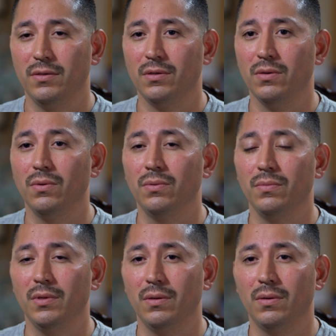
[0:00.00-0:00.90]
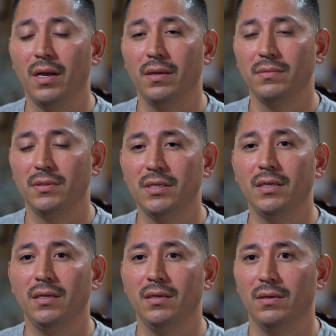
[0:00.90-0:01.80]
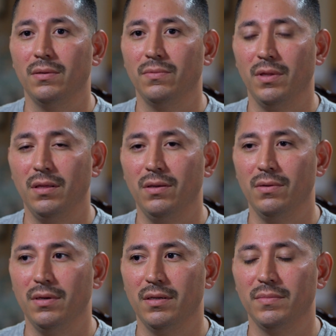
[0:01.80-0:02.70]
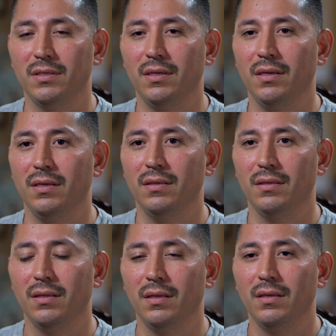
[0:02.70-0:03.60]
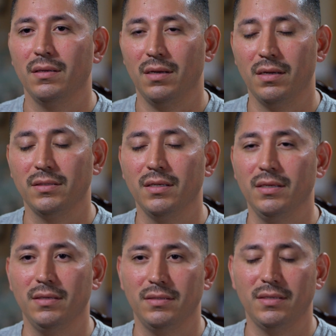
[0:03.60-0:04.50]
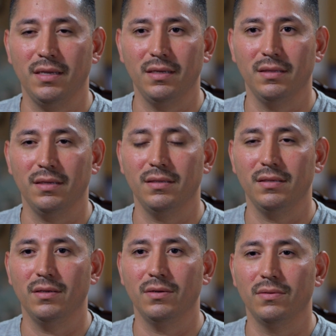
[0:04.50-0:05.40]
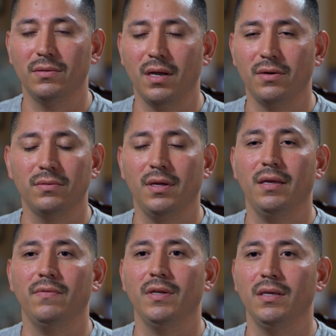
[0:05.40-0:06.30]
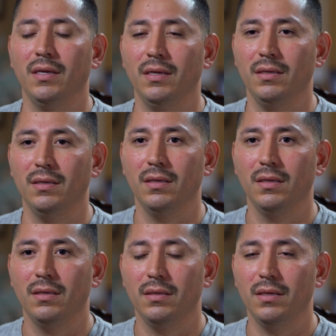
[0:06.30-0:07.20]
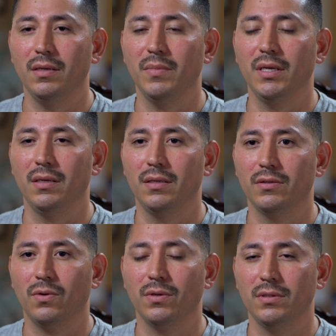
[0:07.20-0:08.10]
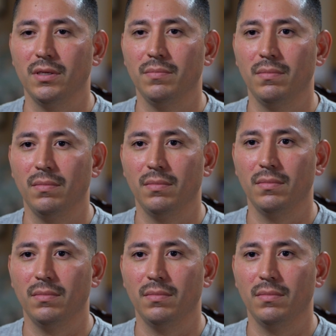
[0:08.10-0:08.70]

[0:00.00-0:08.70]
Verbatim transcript: So, you know, I sit here with you, Liam, today, honestly saying that, you know, I don't have any hate in me towards them.